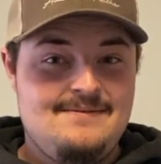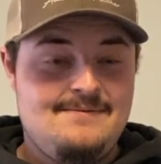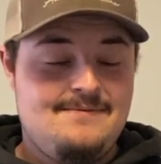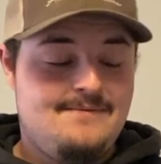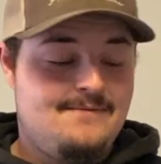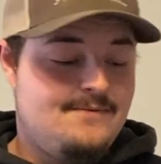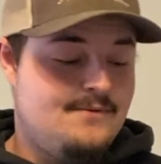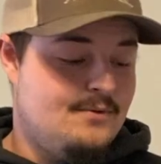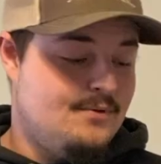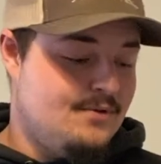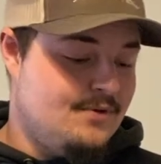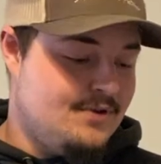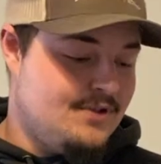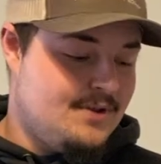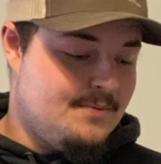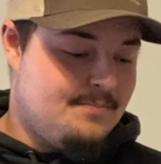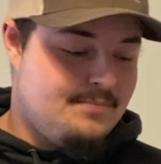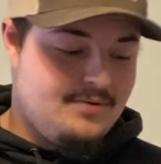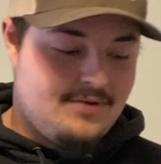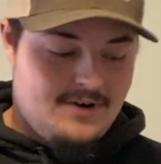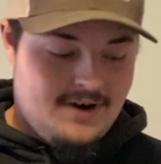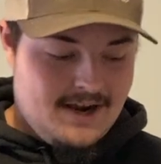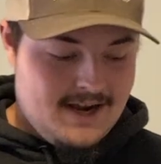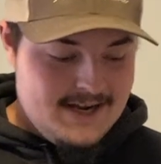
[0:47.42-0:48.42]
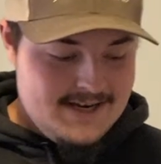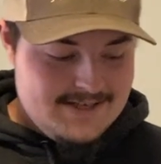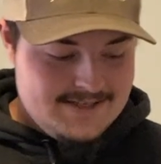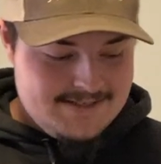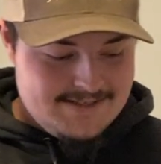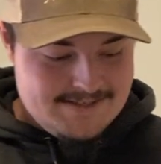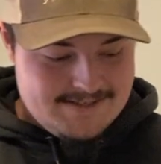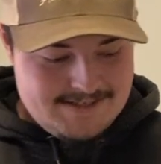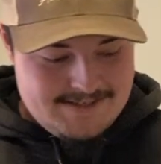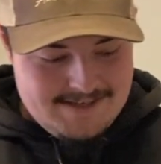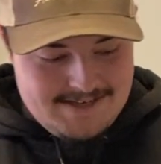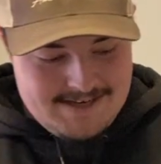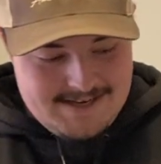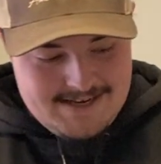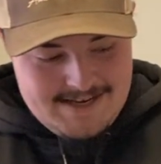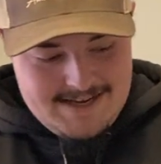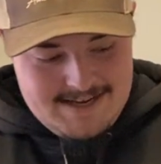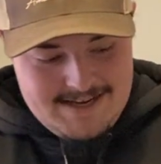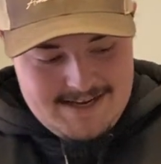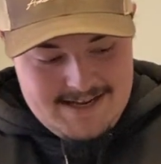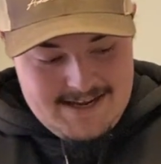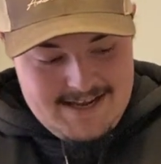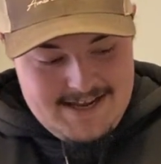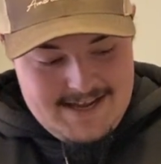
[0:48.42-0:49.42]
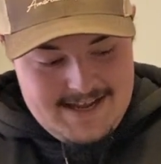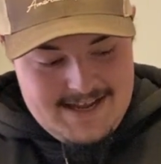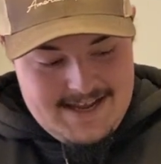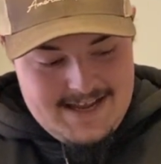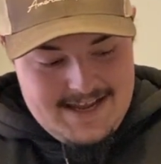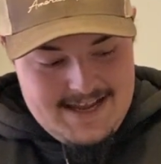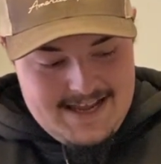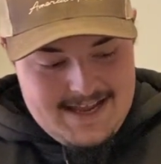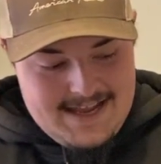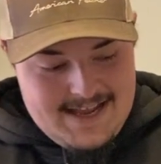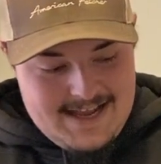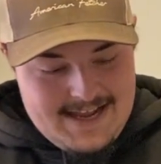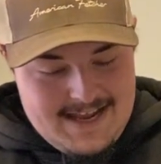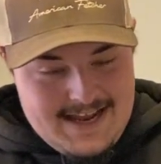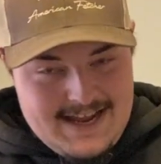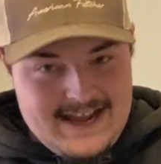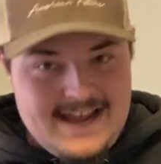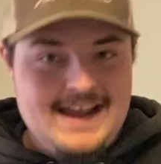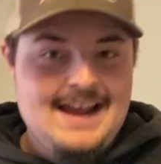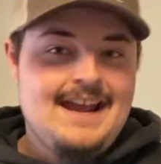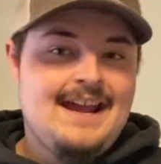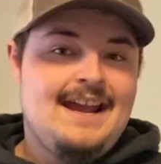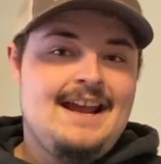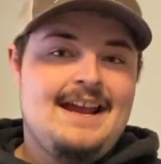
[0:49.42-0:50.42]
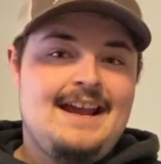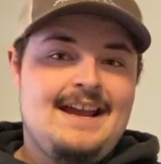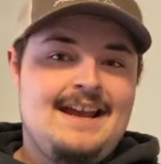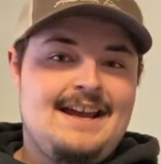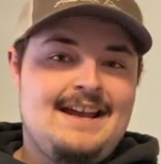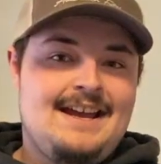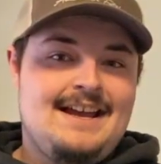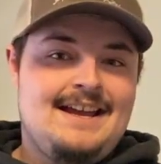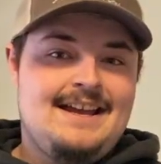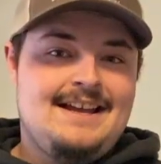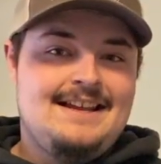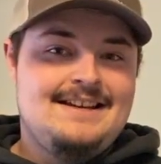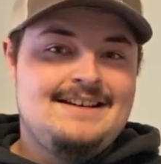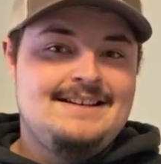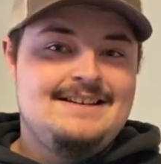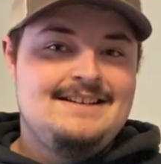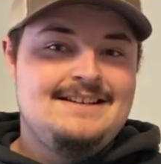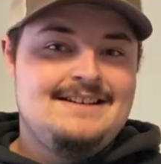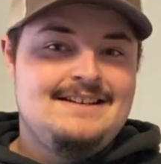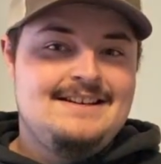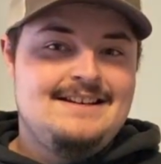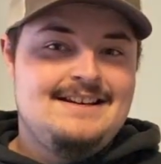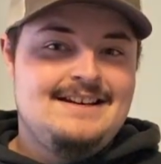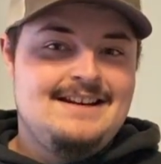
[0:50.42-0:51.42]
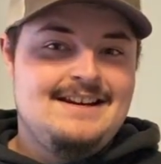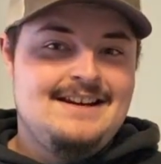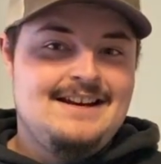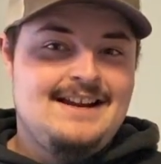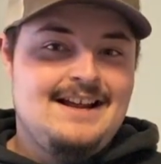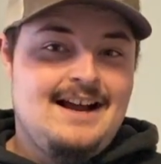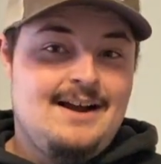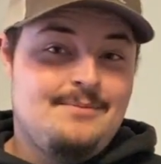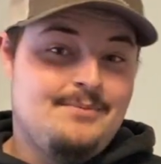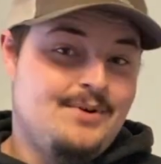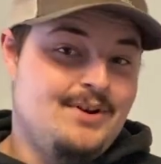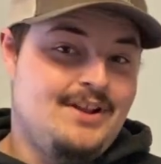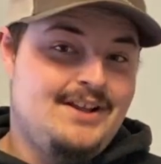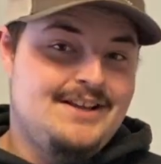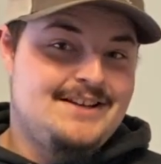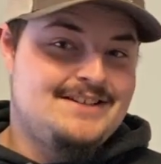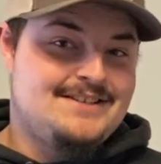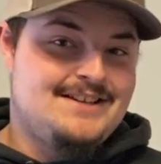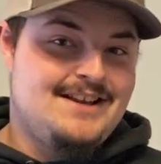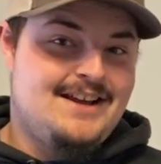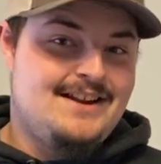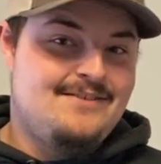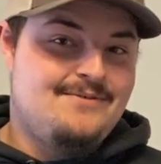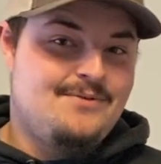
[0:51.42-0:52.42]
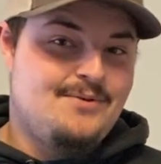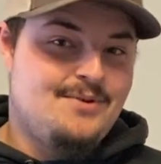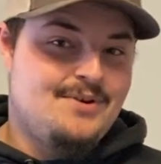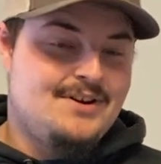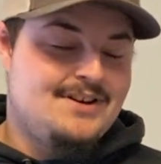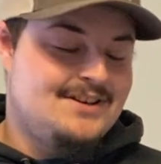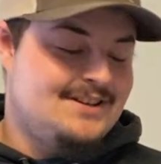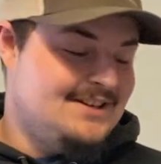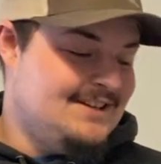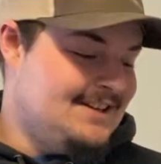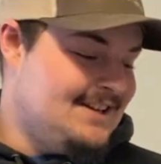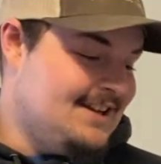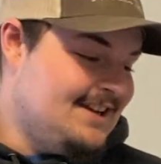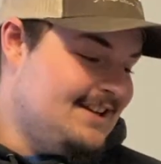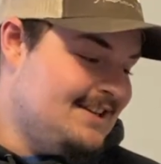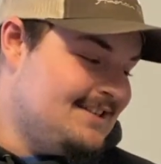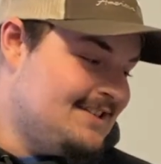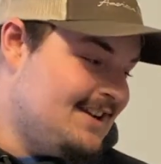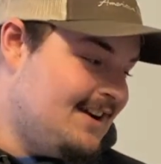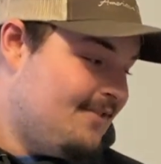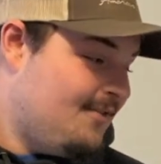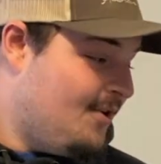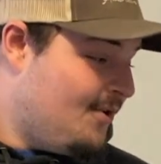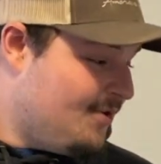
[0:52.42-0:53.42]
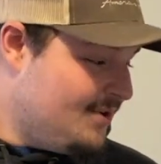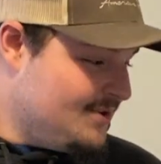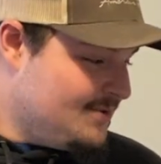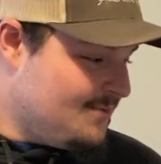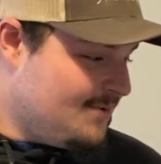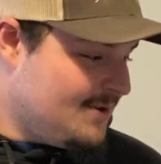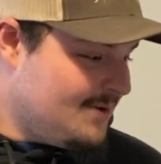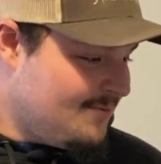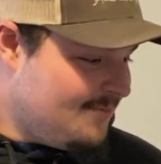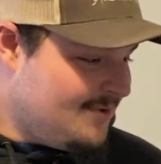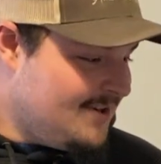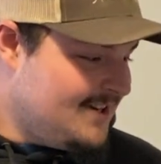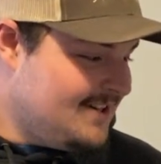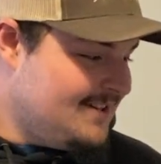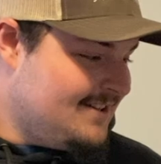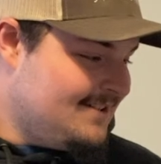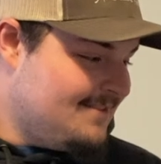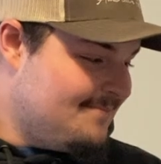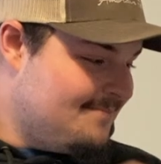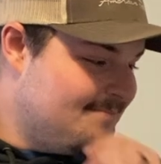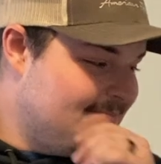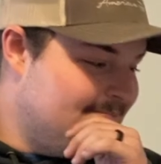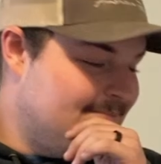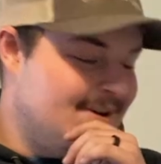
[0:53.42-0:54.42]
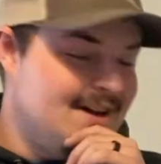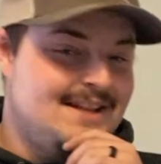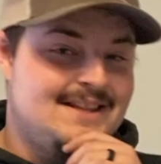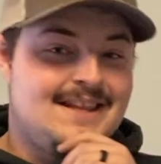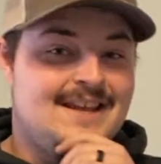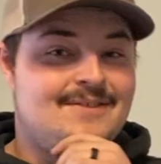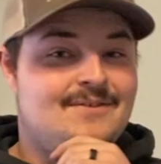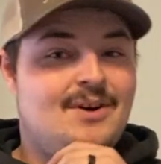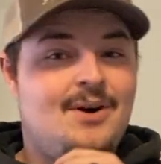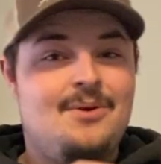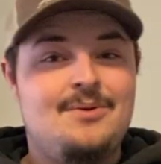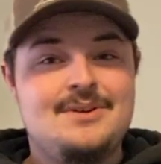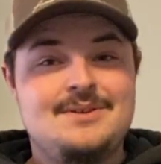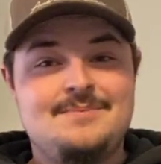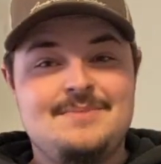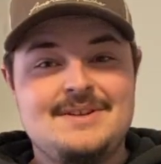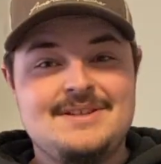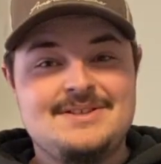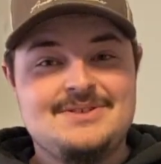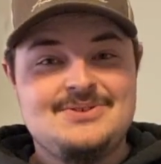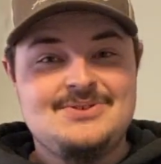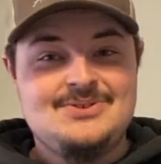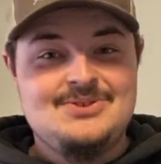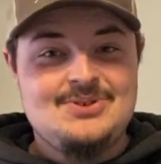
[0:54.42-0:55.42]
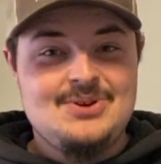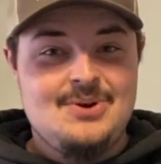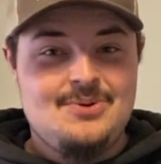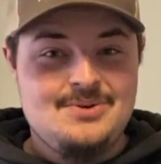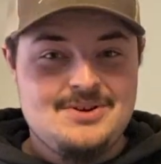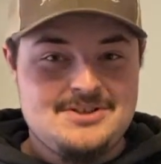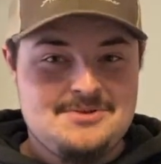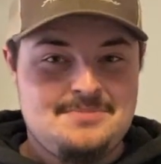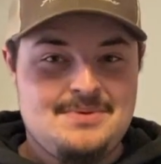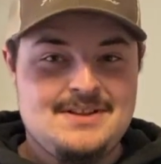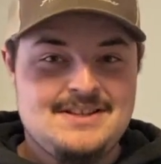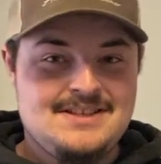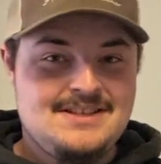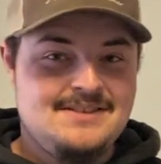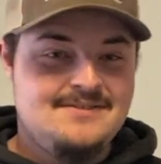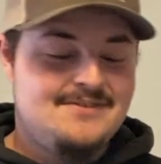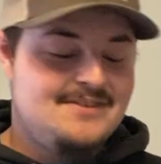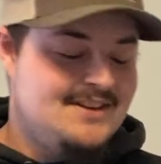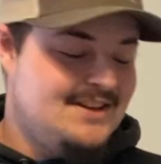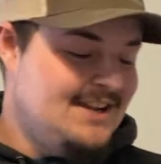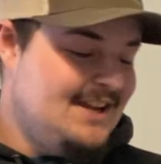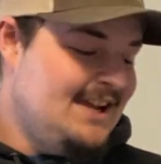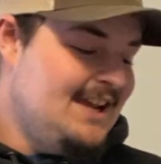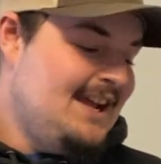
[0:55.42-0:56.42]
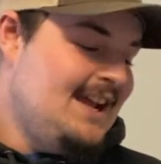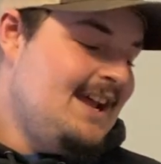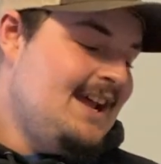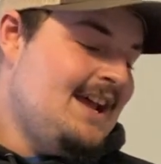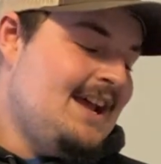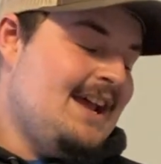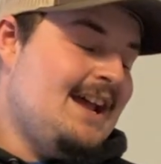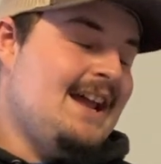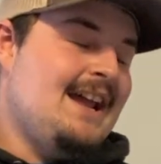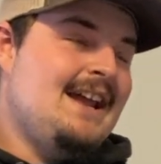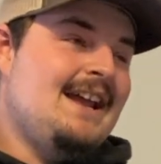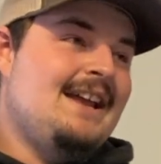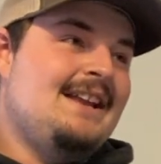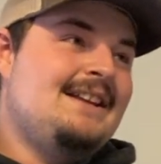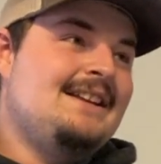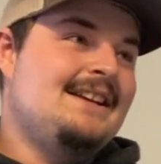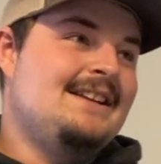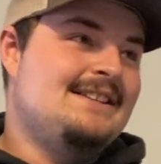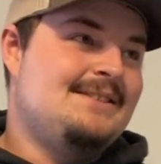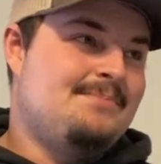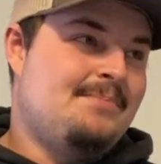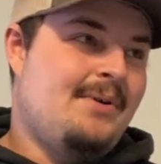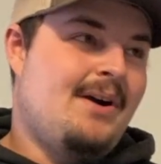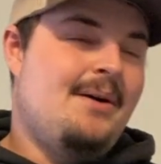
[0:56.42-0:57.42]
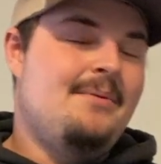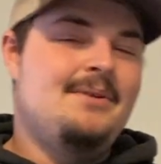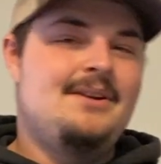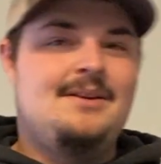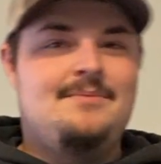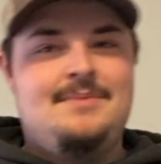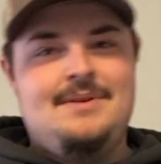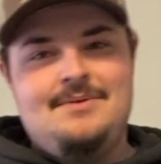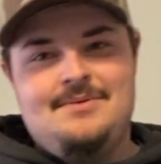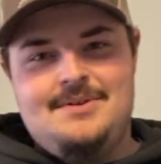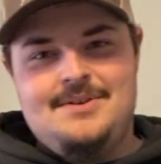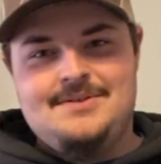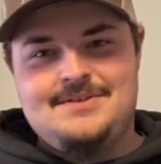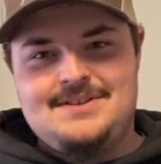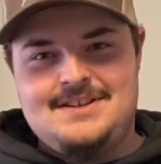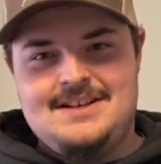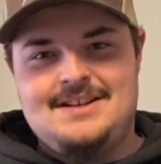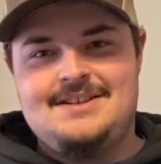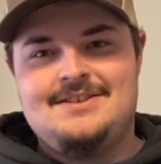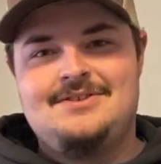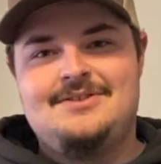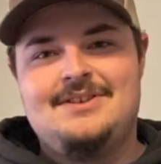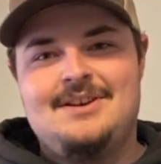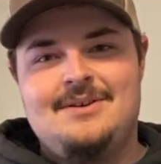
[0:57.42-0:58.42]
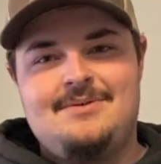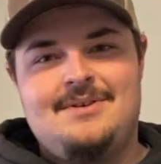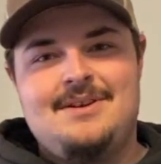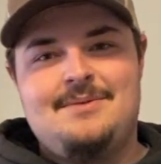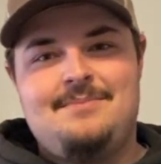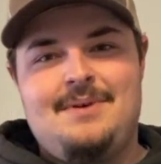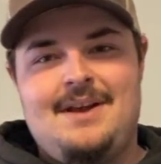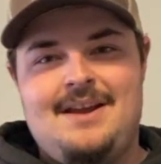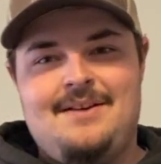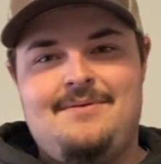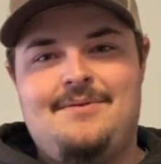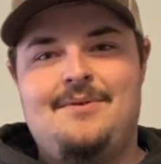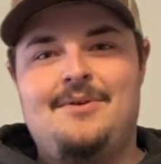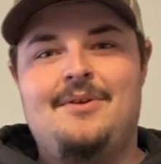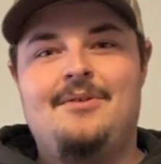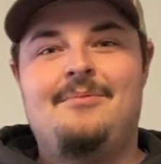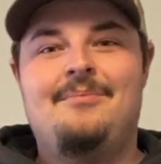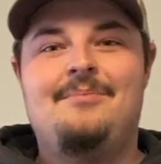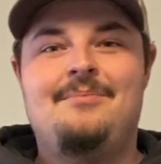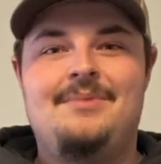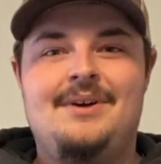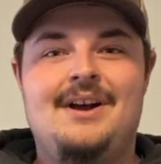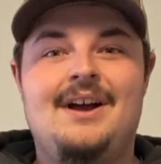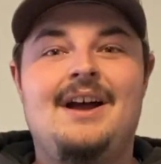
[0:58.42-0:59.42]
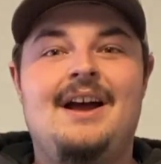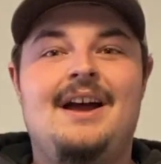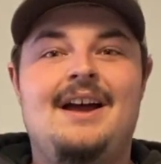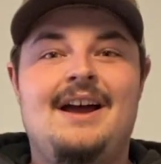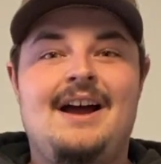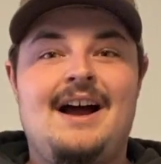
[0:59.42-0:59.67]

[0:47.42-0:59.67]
for the price, and I'm really excited for it because I've always wanted one, but they've always been so expensive. And it's probably gonna be one of those things you get what you pay for. But